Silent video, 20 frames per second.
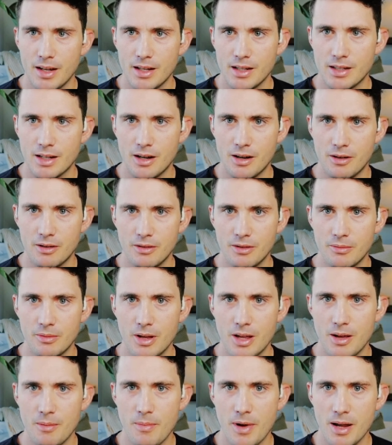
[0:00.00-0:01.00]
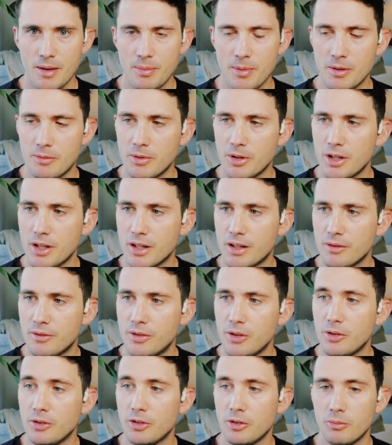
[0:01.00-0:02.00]
So it might be really
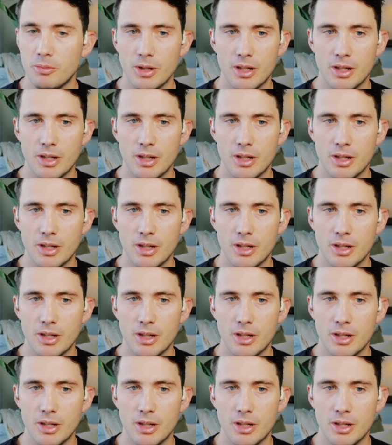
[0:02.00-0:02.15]
confusing